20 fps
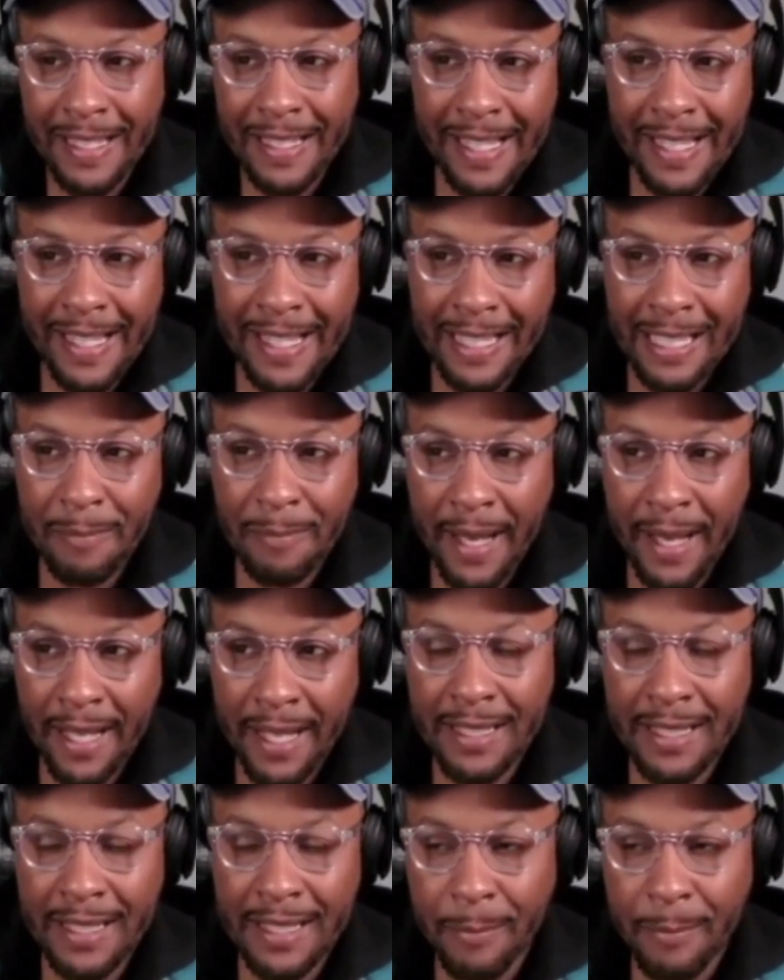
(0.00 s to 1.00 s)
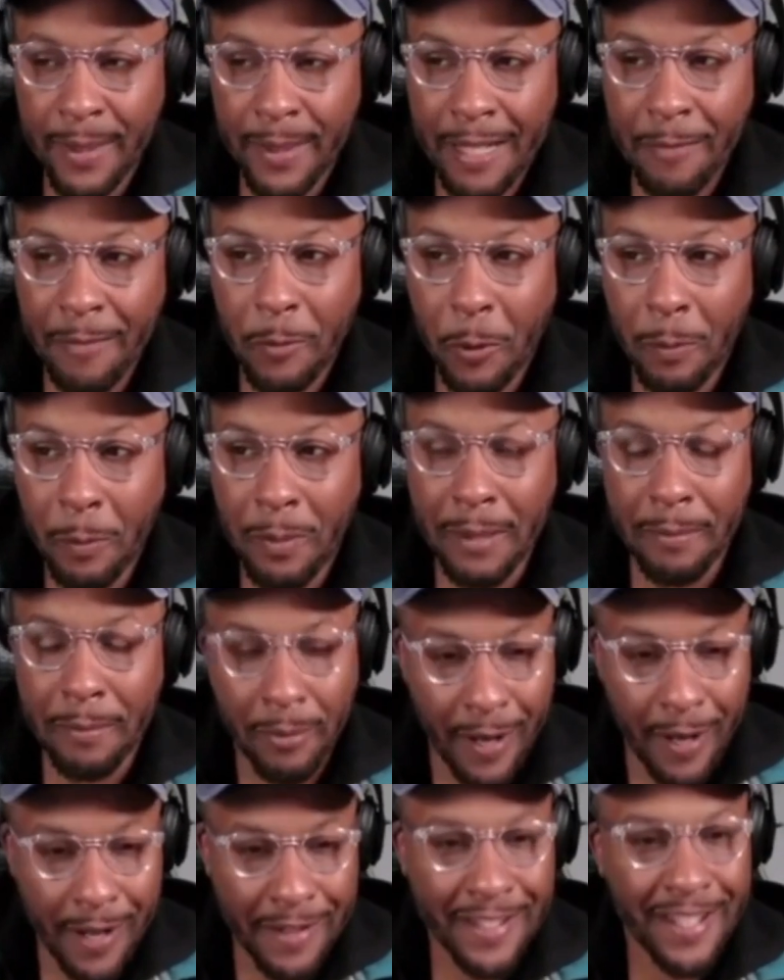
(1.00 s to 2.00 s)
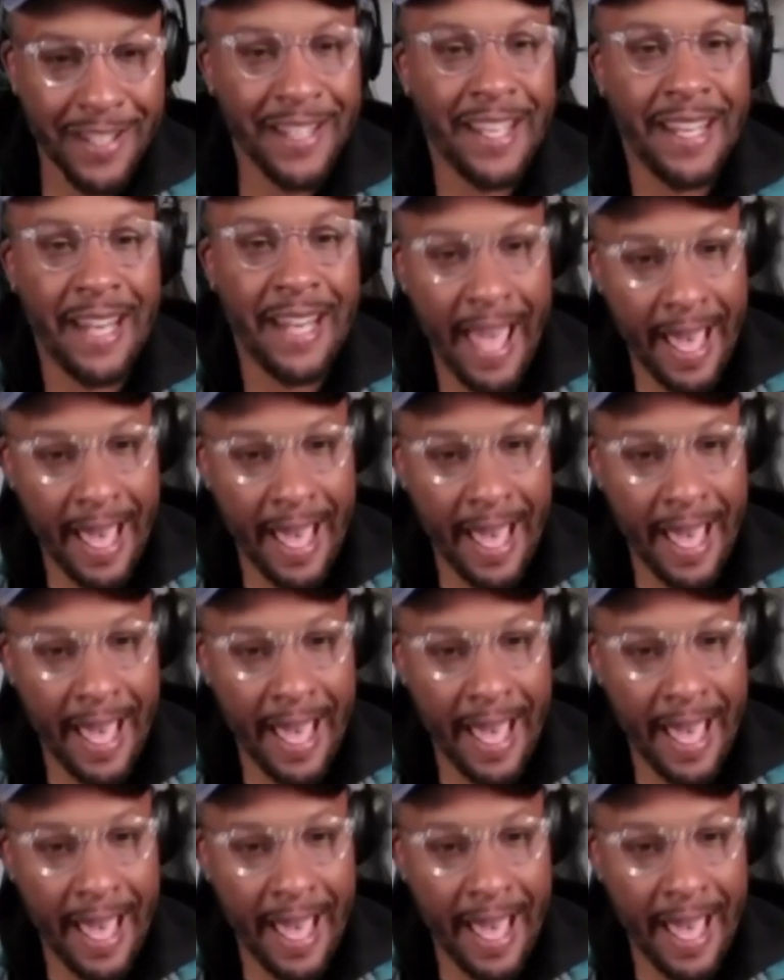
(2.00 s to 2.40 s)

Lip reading: can expect somebody will be present and